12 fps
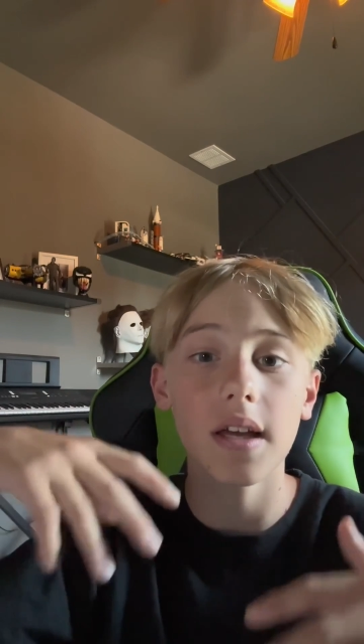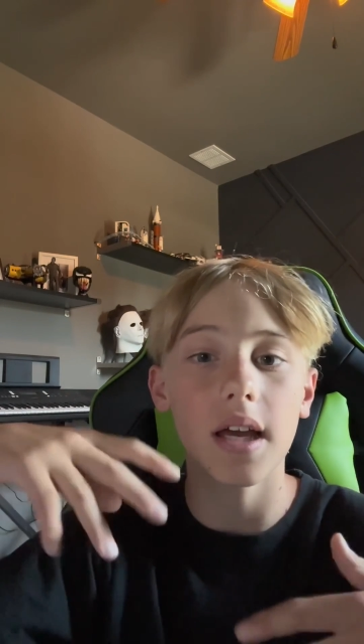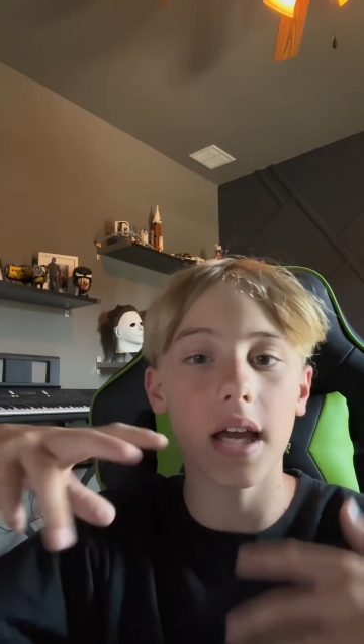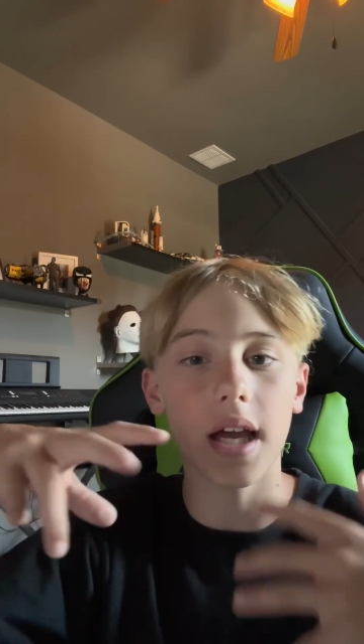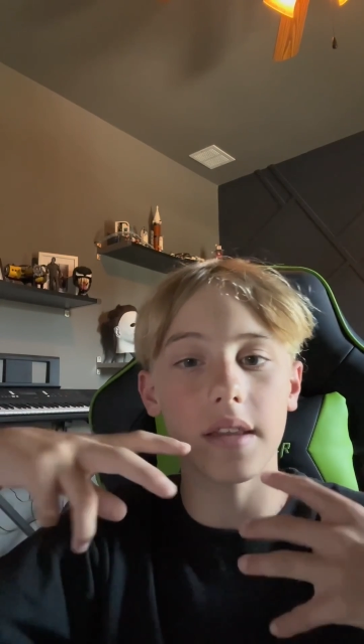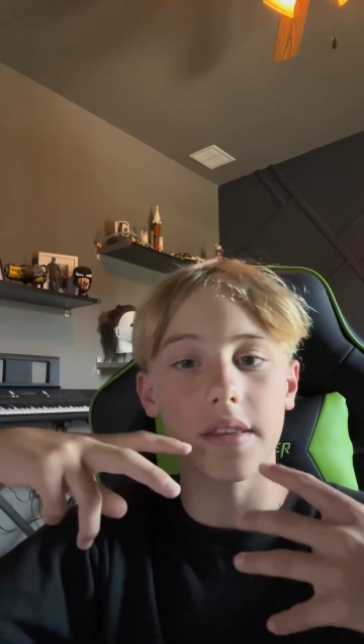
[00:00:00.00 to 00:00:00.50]

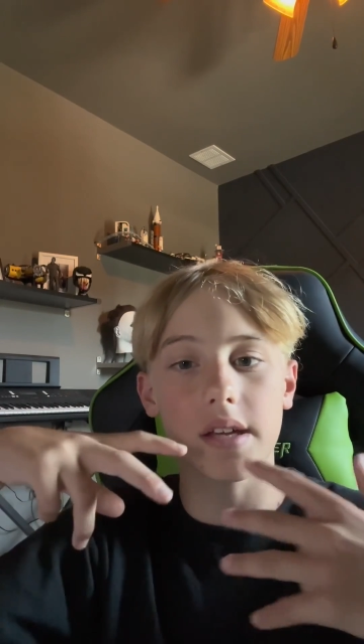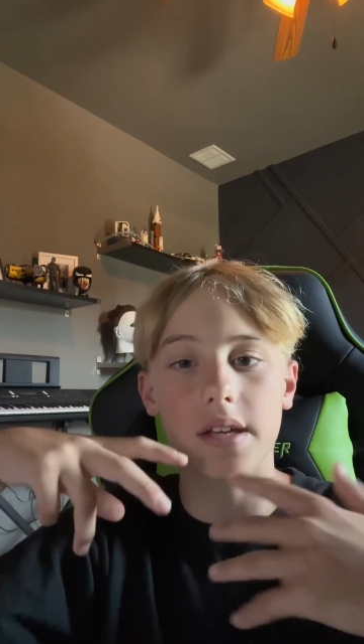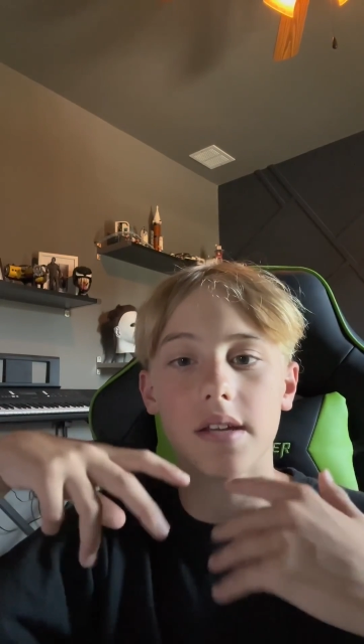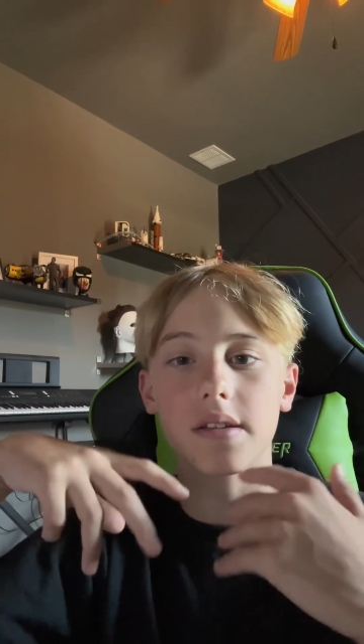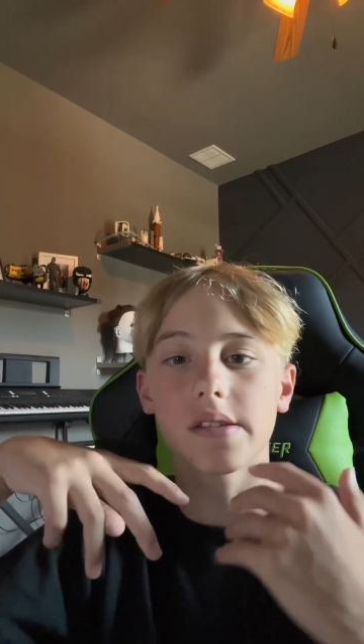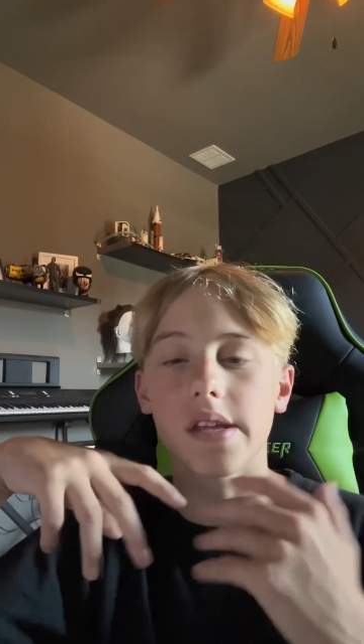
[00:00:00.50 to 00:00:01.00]
and
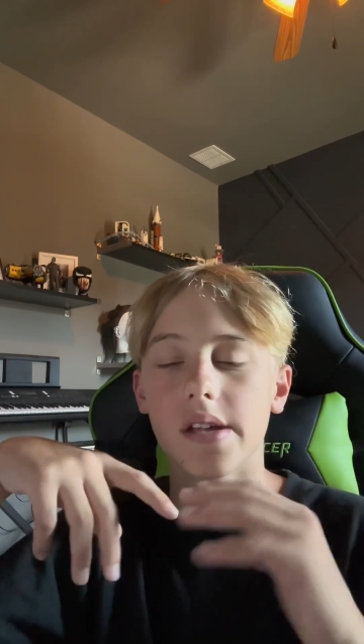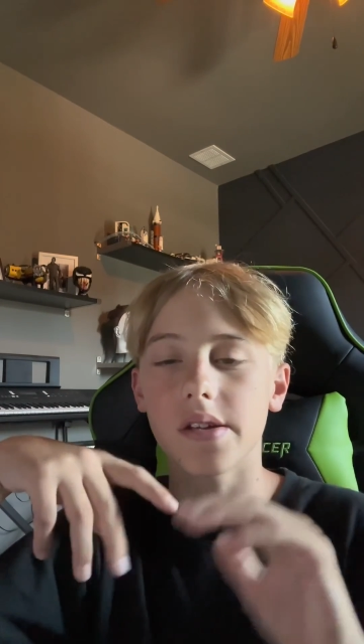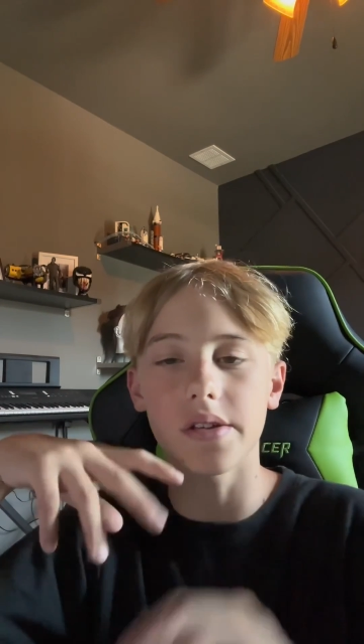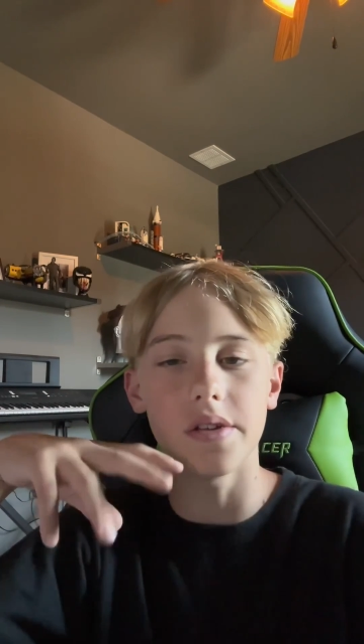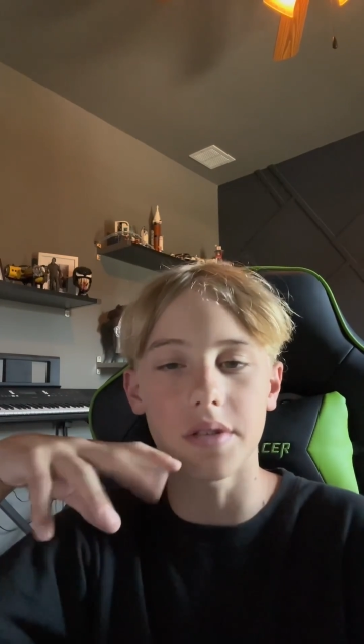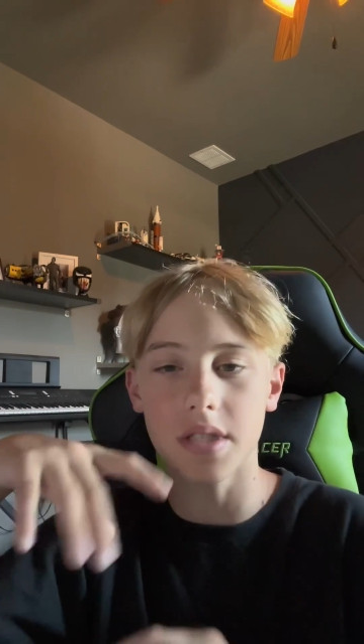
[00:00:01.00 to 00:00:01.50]
they
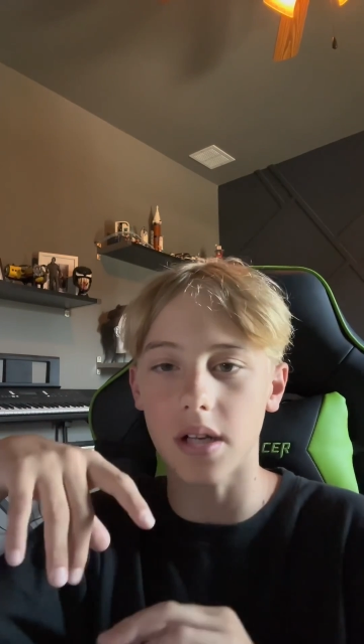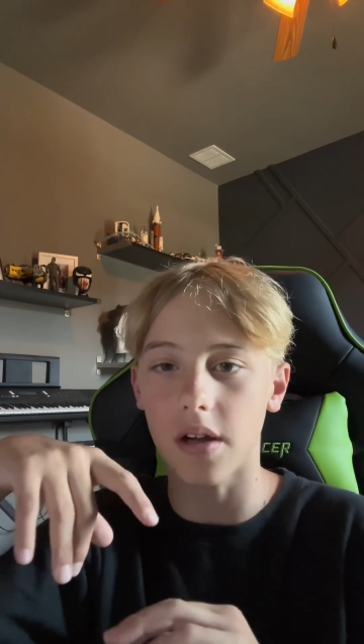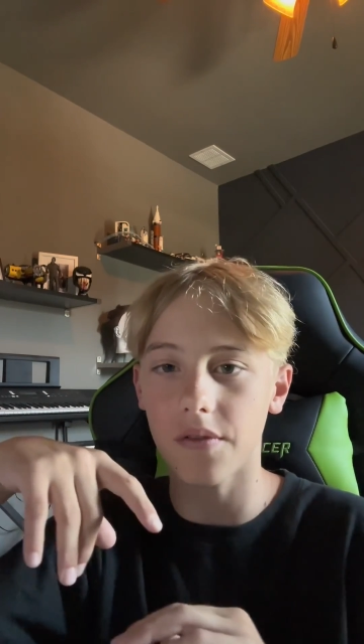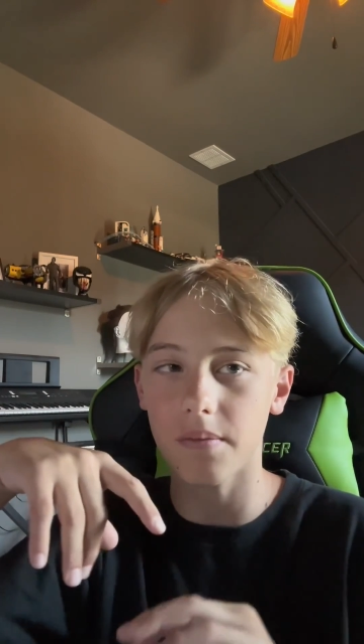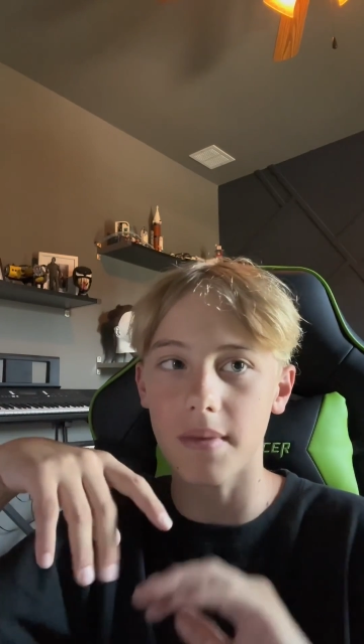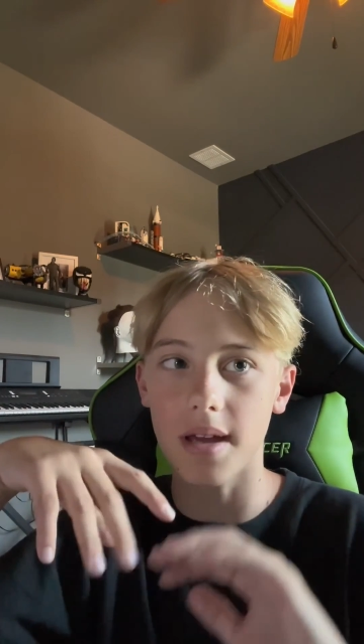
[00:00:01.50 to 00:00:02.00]
do
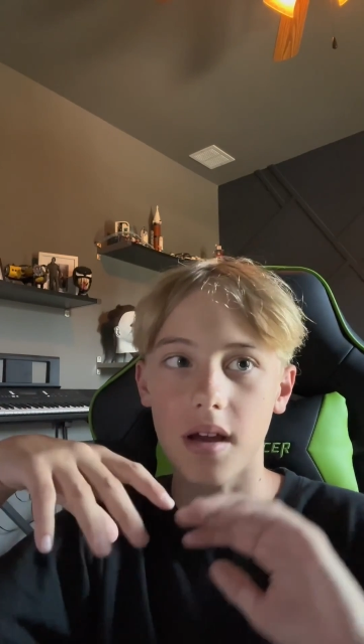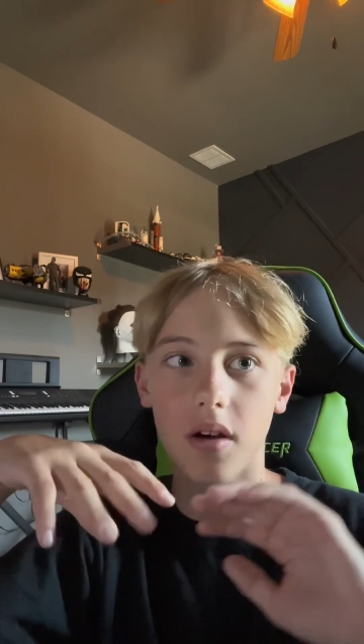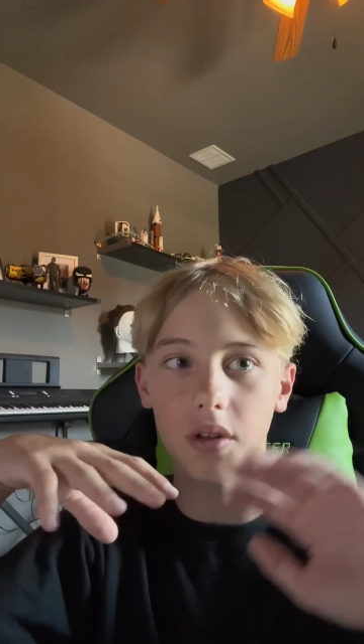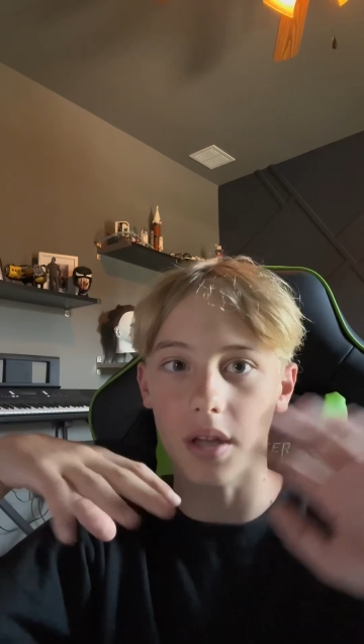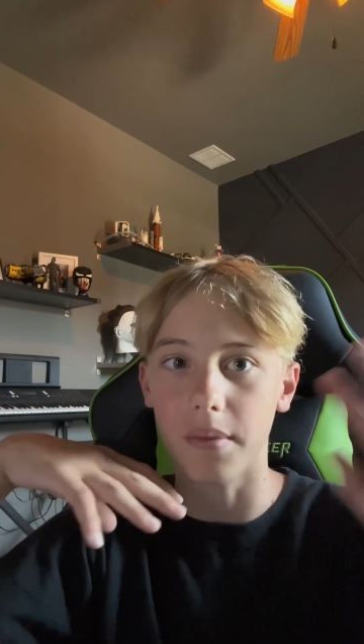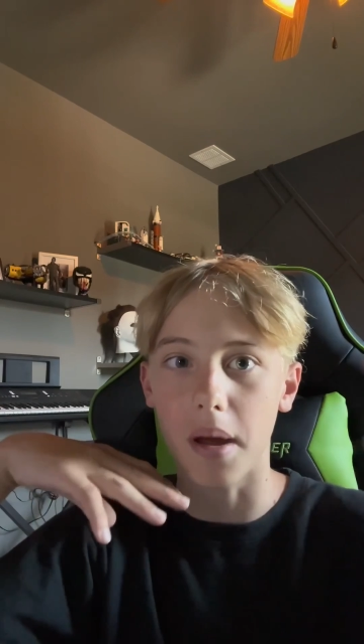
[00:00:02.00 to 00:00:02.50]
stuff,
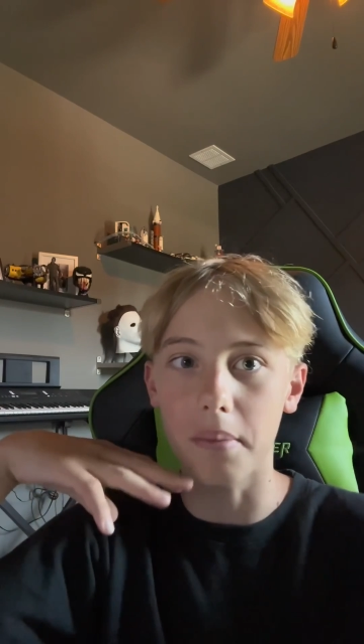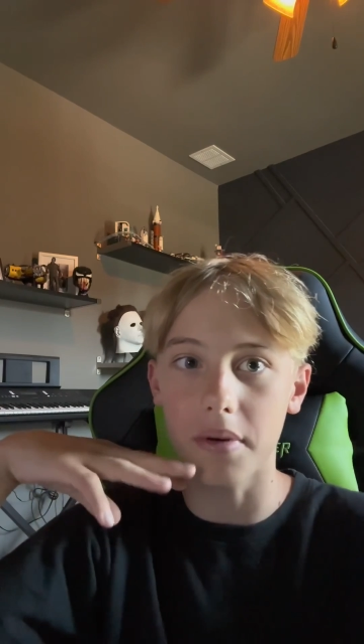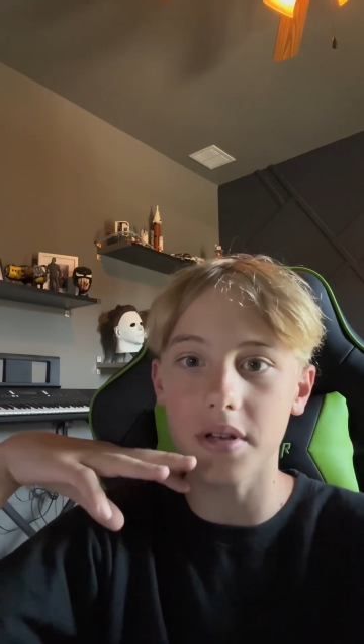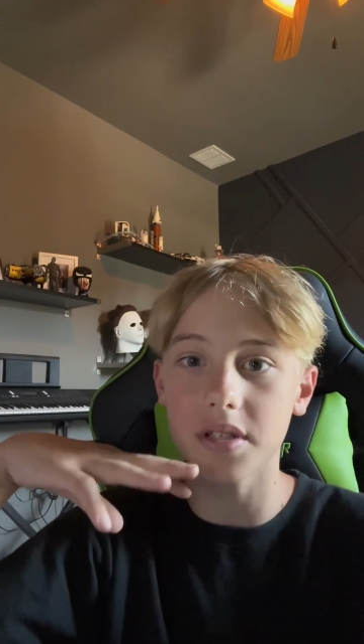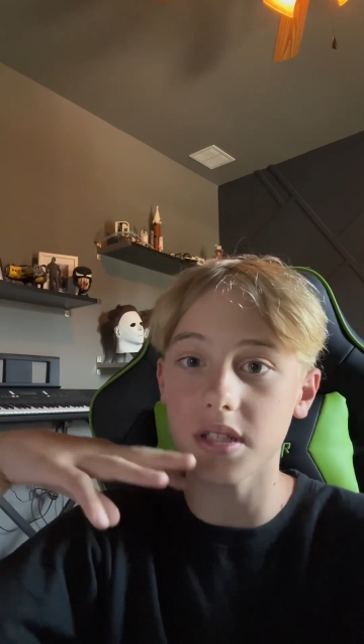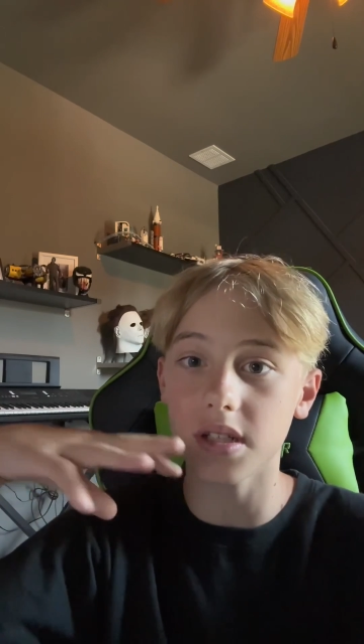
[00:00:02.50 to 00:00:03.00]
hold up
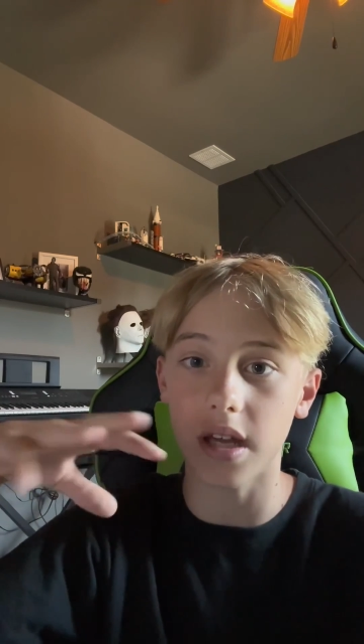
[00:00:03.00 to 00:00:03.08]
numbers,